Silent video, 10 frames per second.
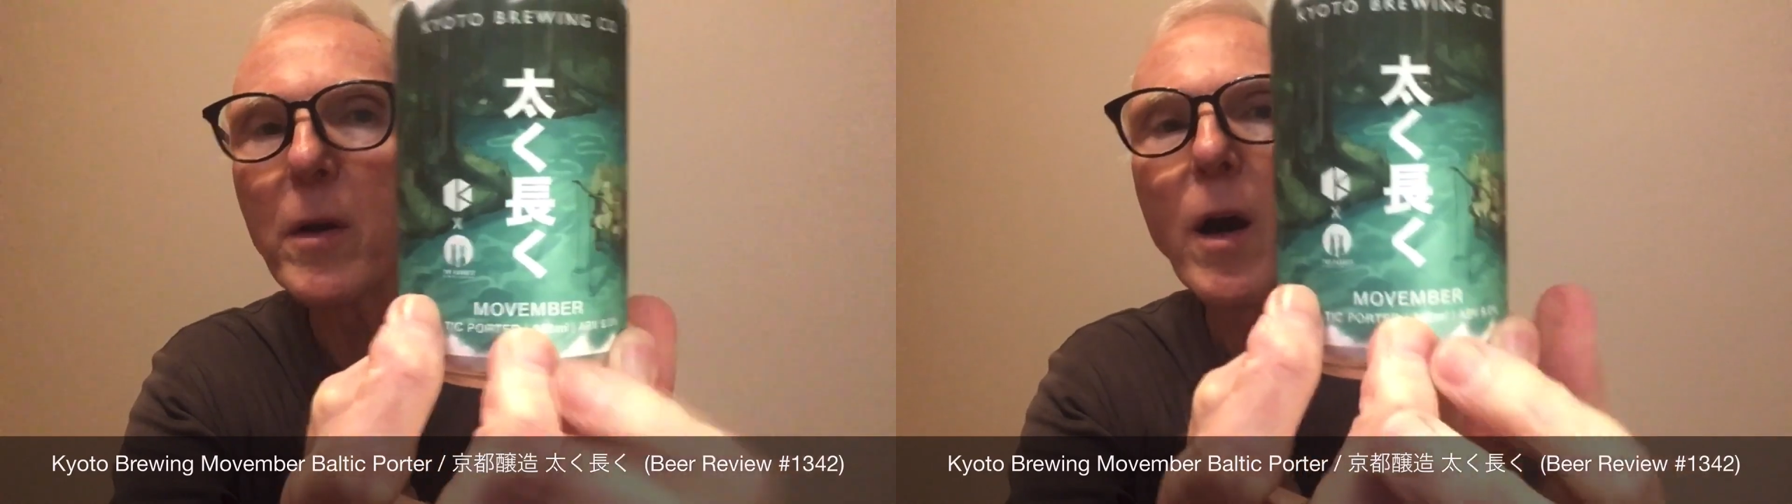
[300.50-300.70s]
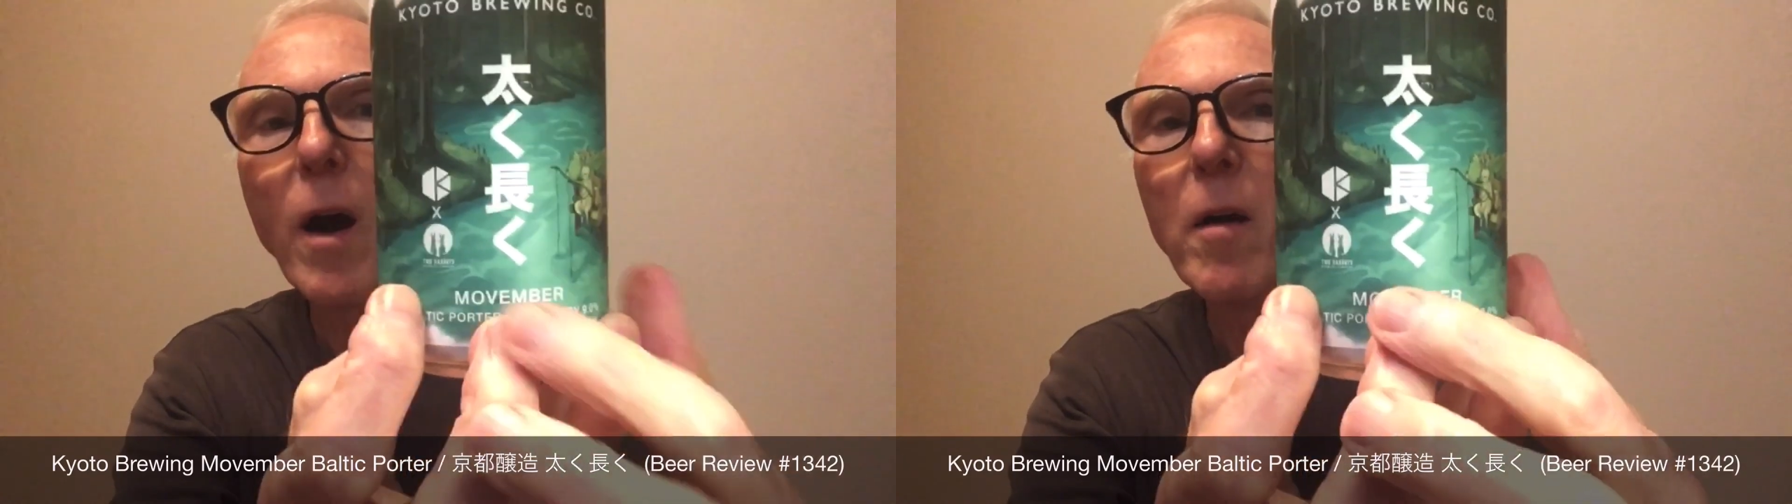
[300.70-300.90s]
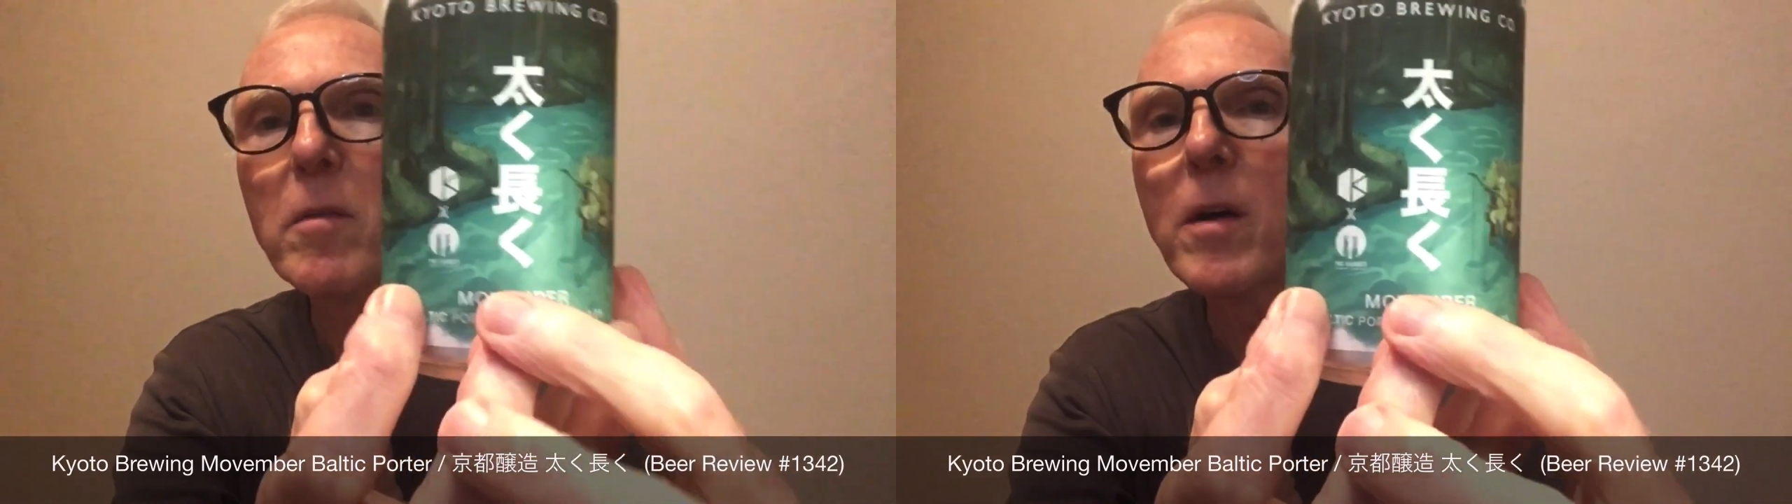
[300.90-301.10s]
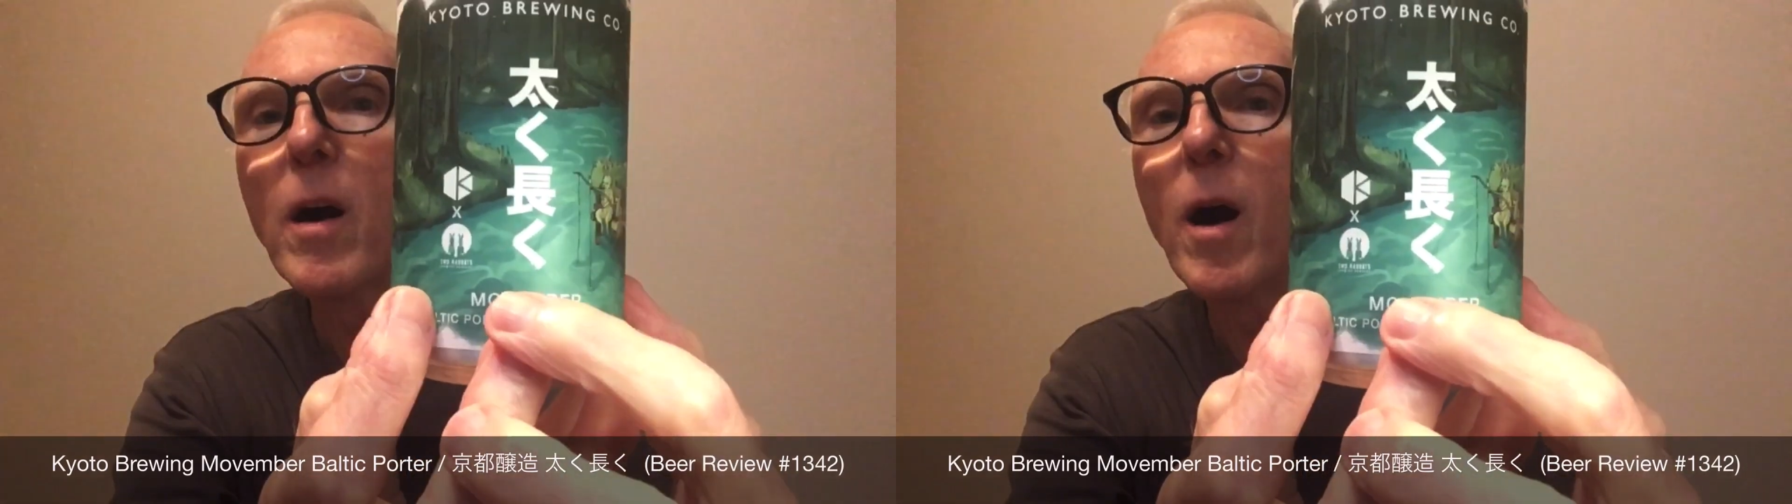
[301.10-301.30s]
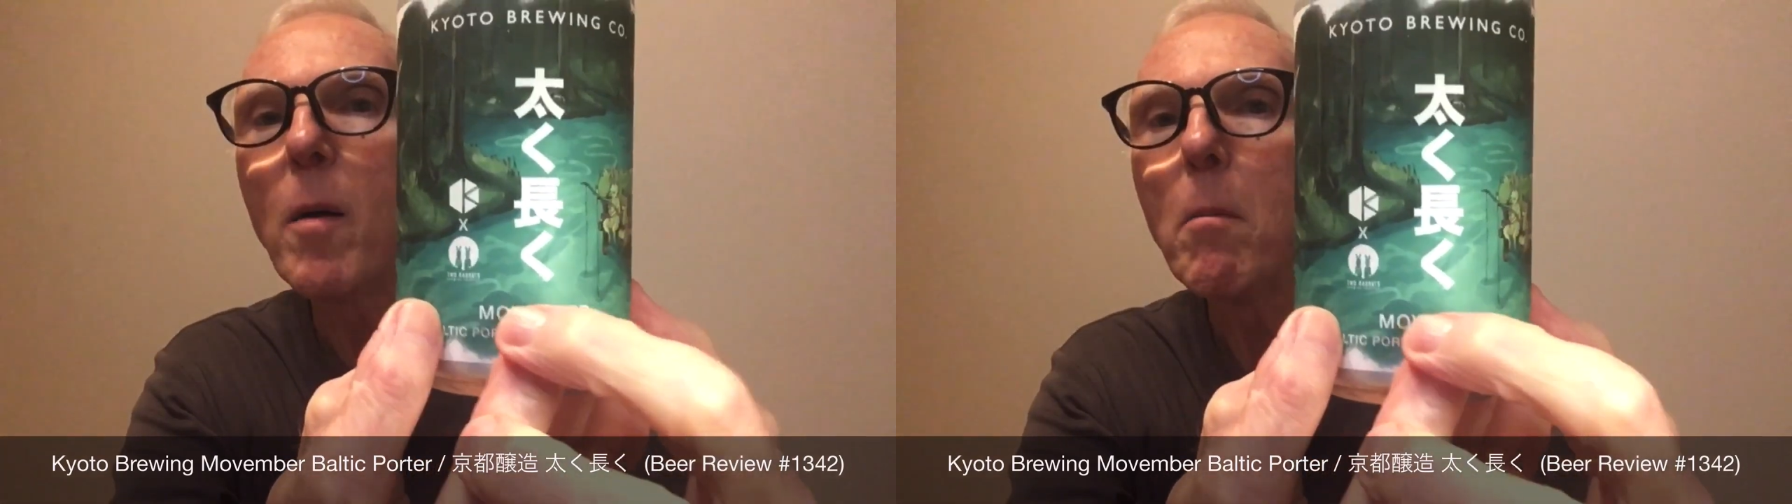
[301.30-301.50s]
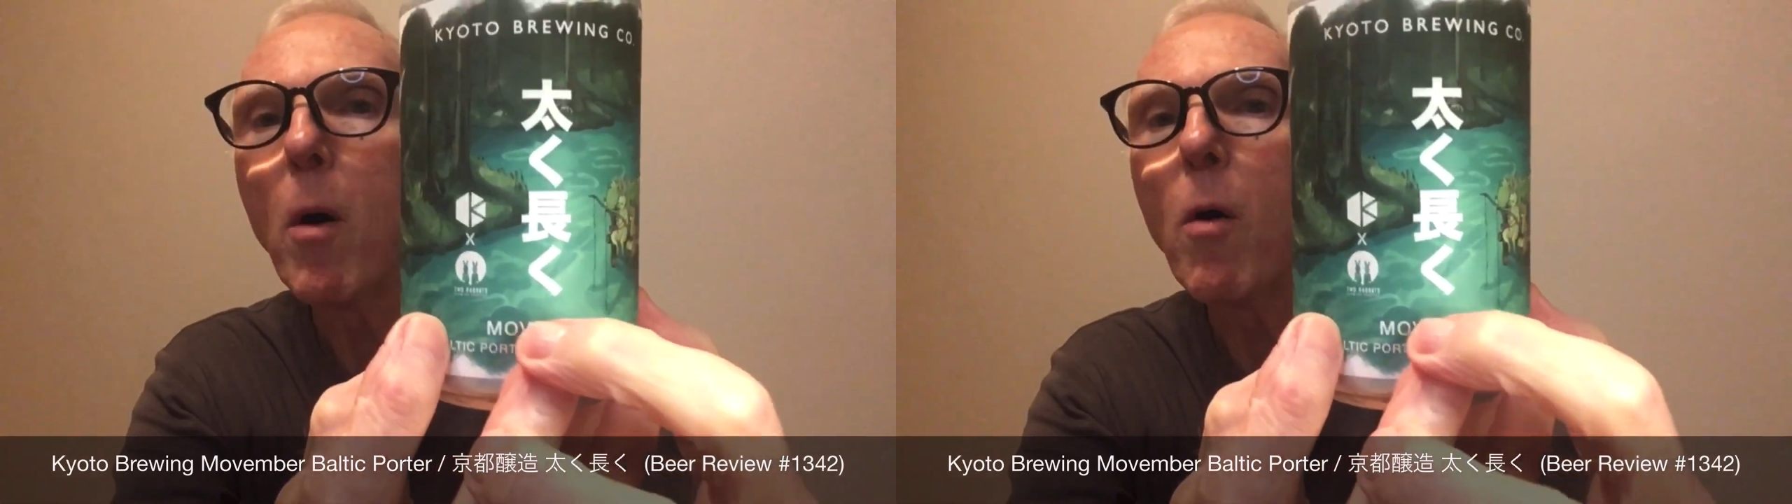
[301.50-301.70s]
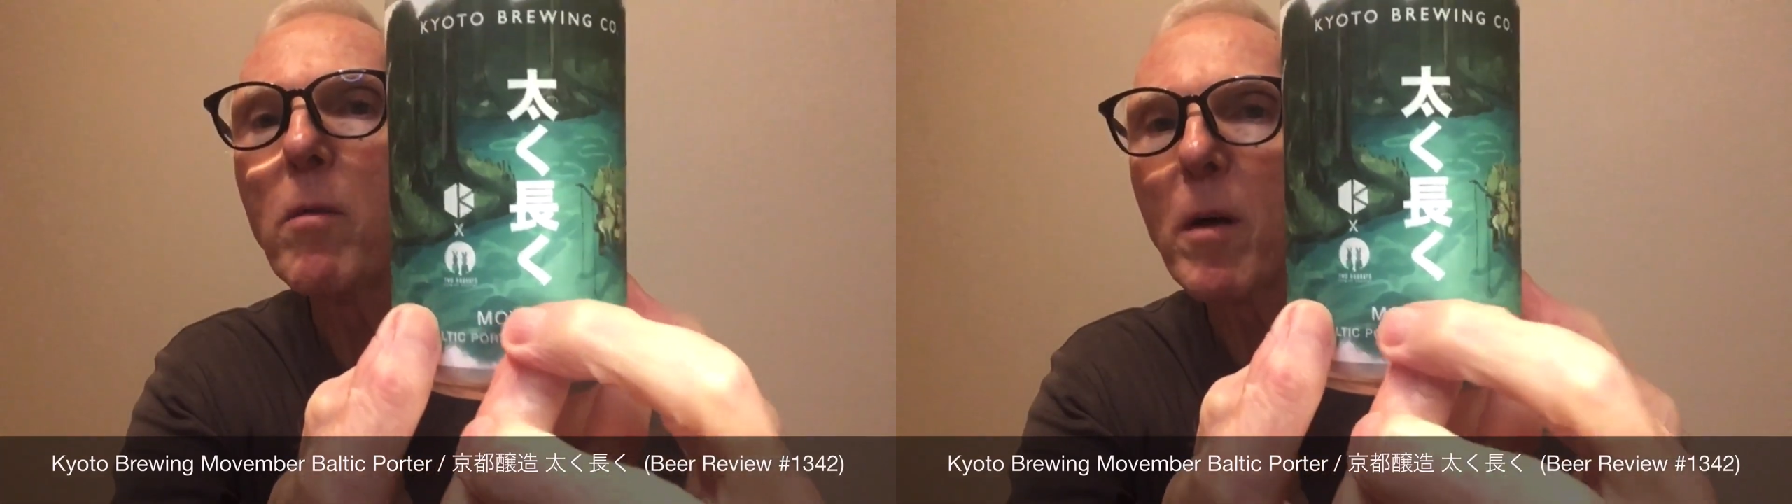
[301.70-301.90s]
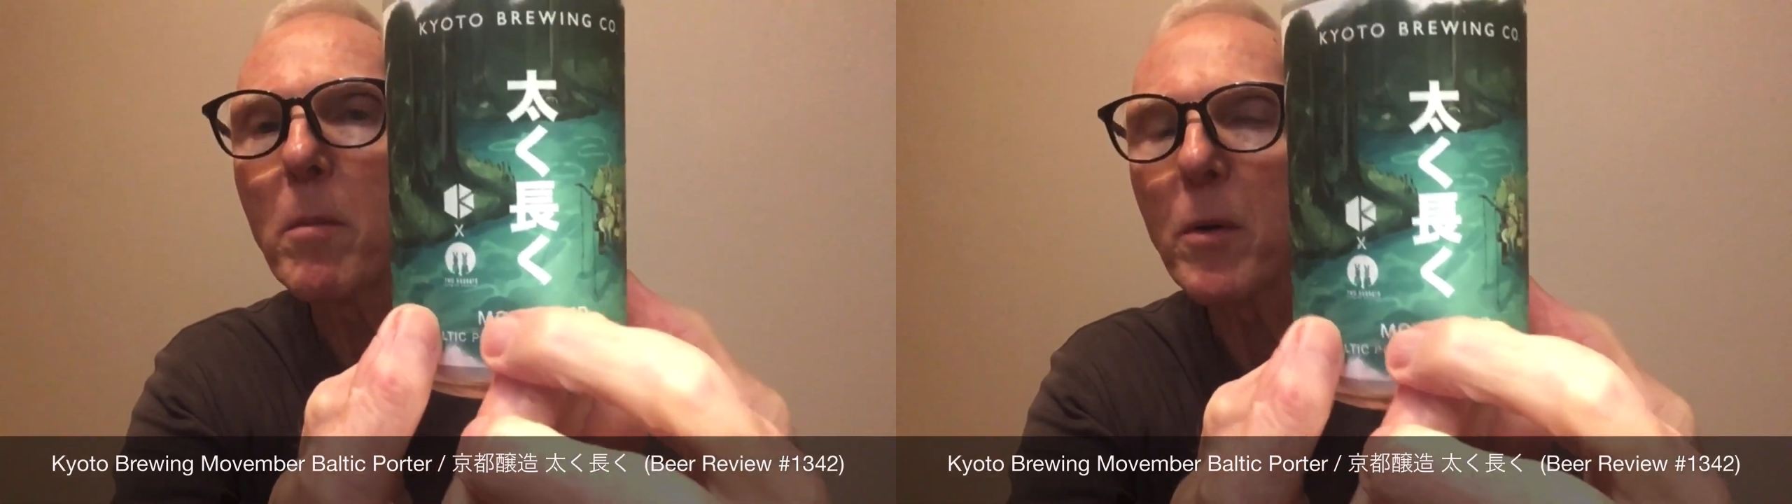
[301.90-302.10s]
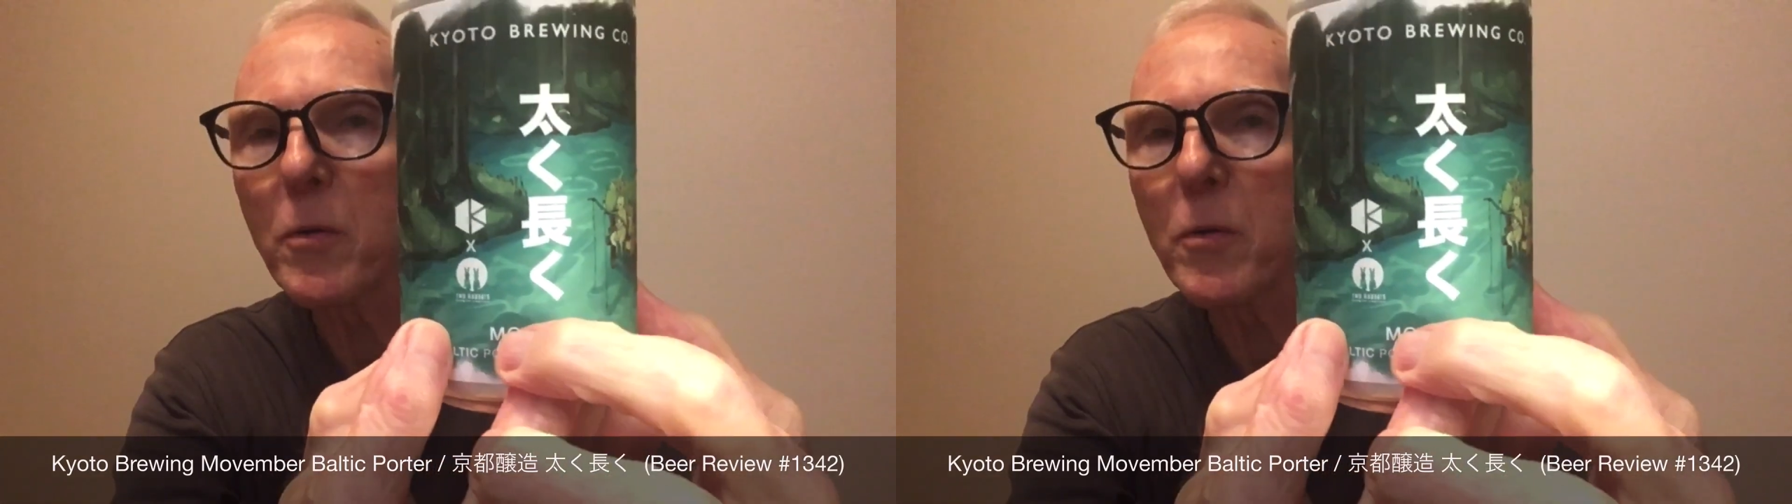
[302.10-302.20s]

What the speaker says: of Movember.